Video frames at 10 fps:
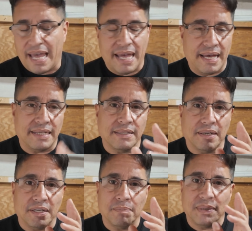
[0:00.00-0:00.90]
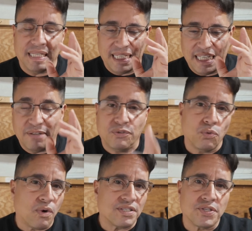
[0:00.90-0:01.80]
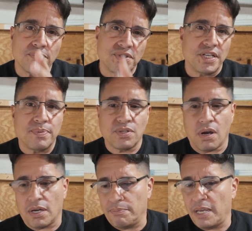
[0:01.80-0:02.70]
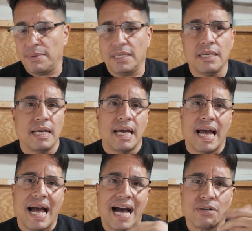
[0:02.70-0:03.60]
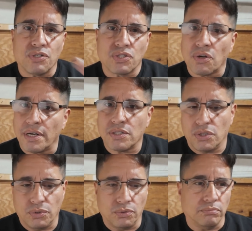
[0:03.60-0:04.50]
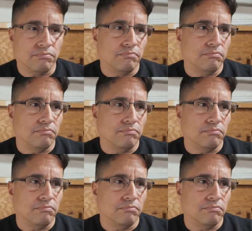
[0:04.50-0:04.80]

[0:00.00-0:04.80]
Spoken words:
And if you want some tips on maybe how to start to,